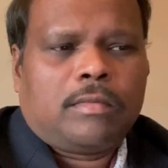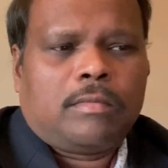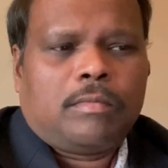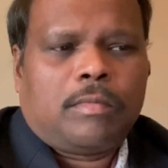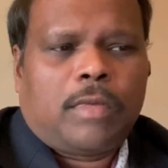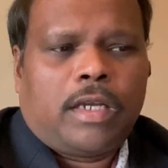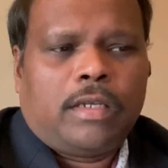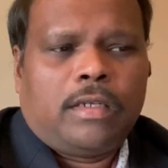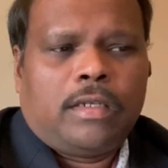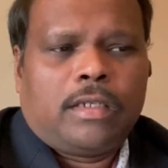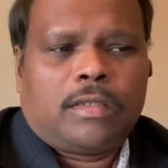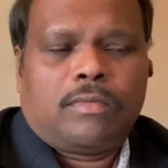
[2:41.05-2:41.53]

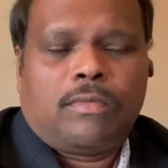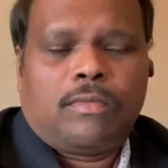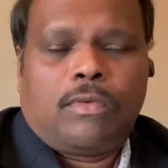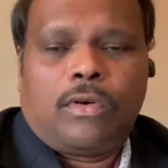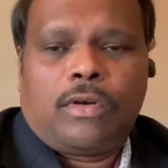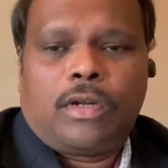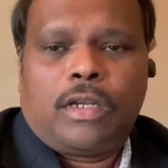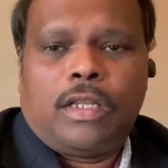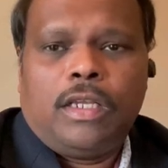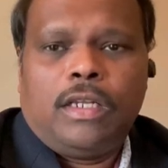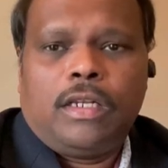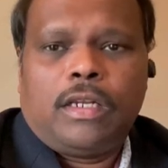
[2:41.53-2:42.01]
minus
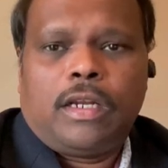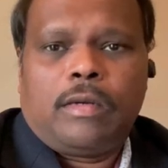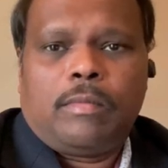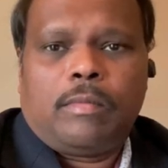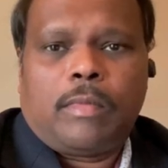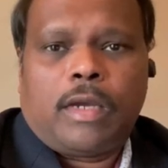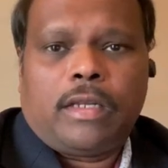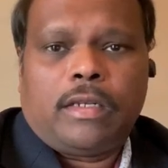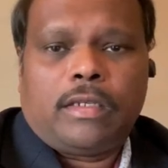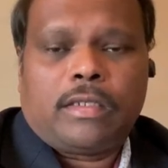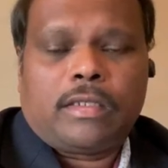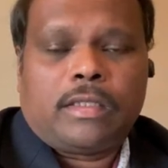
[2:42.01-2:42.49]
14 and
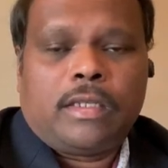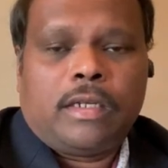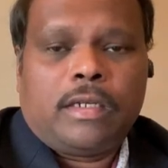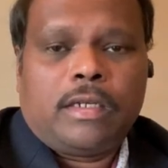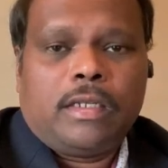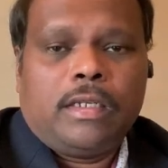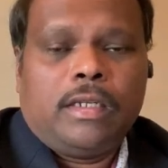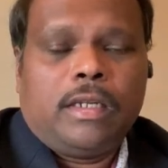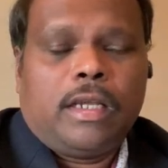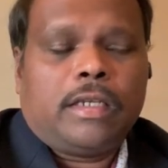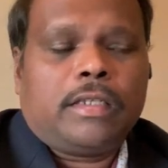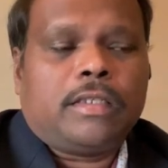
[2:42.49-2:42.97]
minus
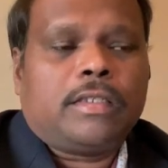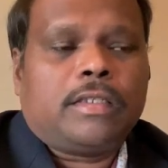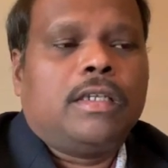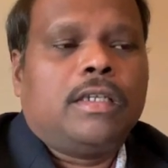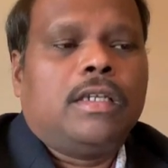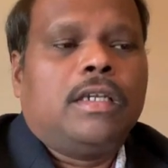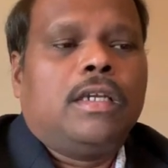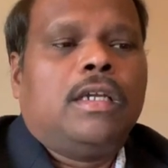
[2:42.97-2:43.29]
13x.